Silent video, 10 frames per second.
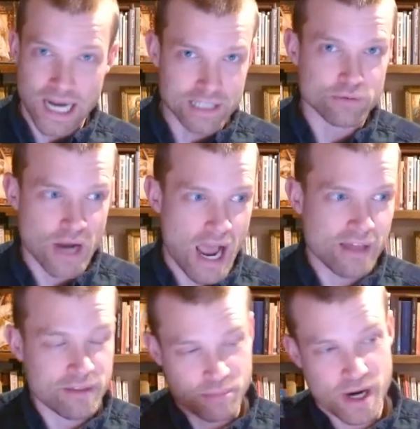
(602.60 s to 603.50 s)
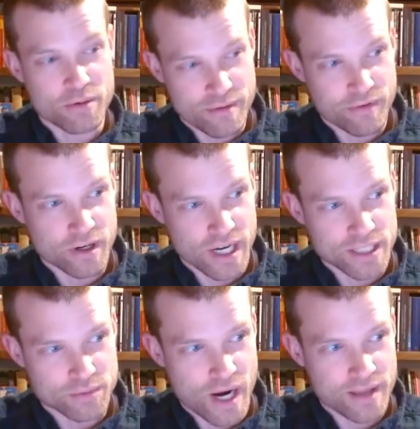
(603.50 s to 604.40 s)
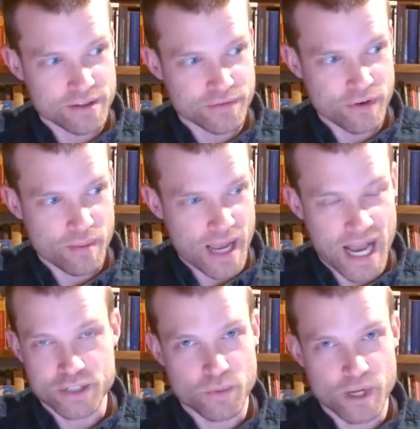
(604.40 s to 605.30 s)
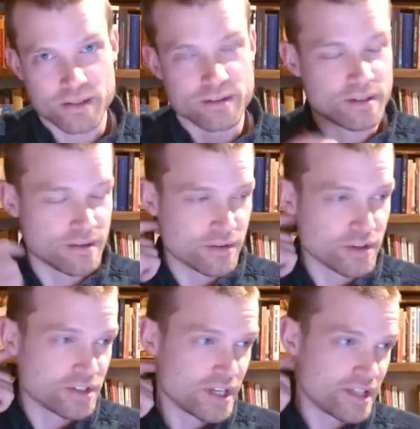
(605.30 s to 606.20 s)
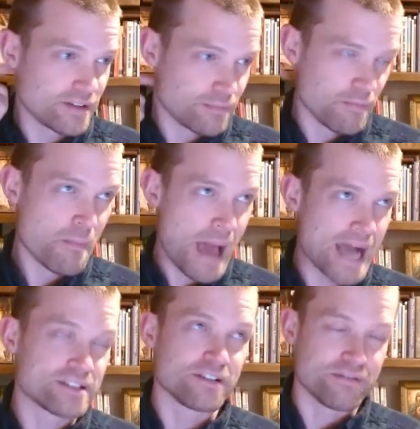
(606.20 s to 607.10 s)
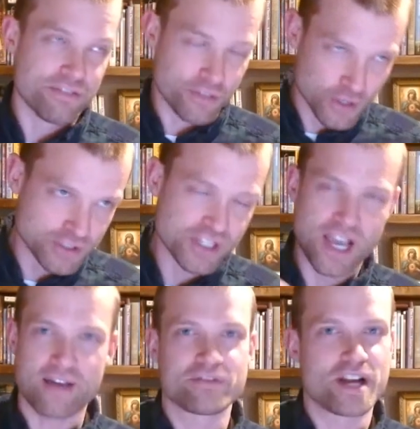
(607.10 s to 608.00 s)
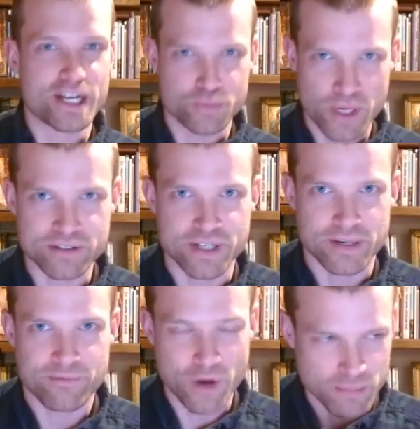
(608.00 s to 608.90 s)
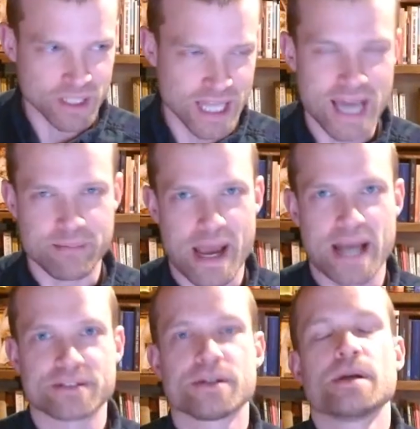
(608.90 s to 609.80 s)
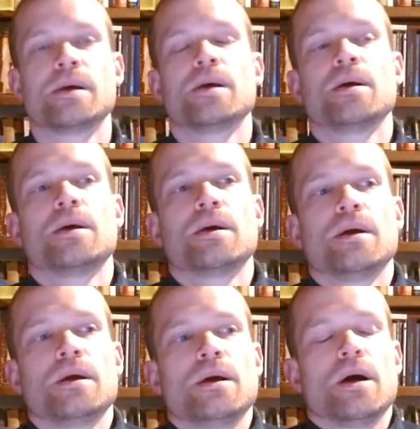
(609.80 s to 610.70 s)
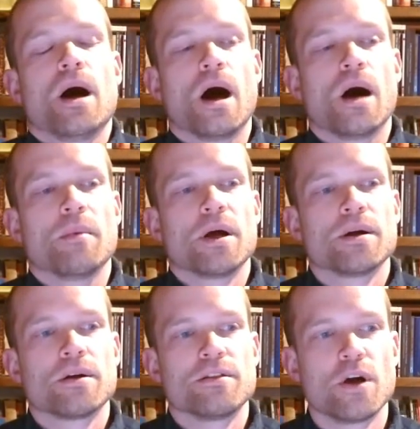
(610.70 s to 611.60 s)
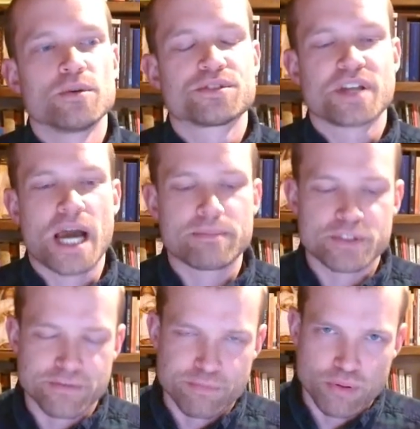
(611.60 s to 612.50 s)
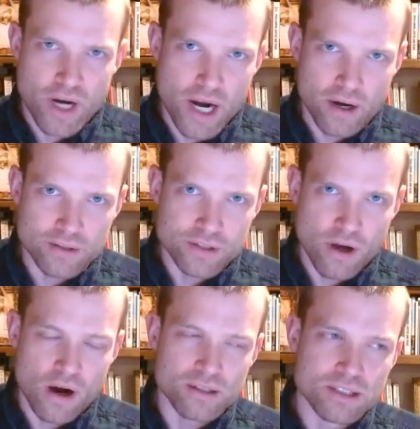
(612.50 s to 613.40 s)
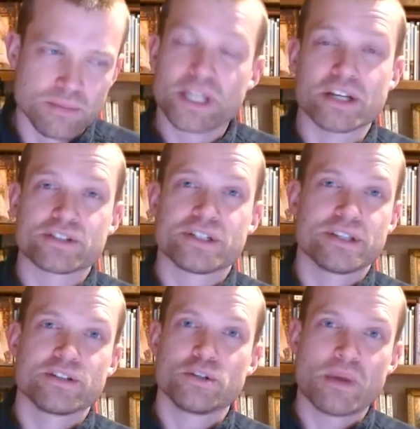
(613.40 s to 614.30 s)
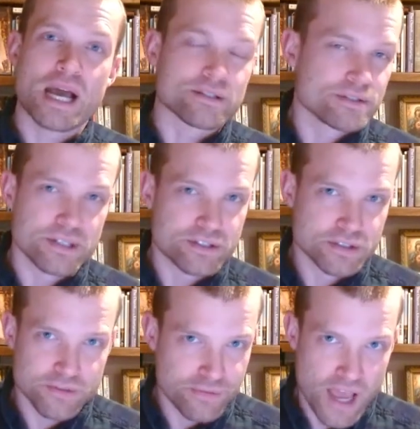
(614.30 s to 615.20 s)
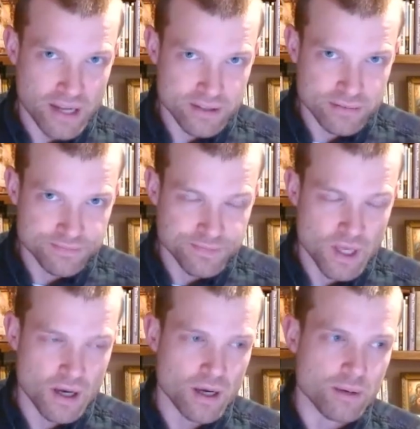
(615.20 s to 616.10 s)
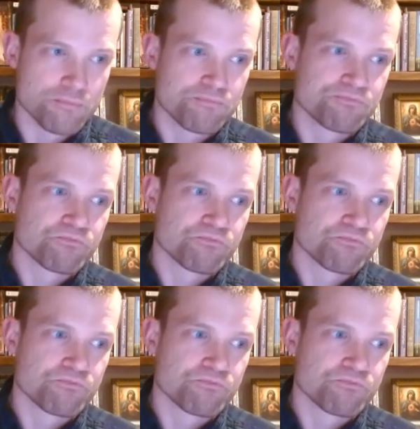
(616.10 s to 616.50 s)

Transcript: God's wrath. The prayer to avert God's wrath is from Ash Wednesday, the Thursday, the Mass of Thursday after Ash Wednesday from the Latin Mass. Um, those types of prayers are diminished in the new Mass. It's just a fact. Um,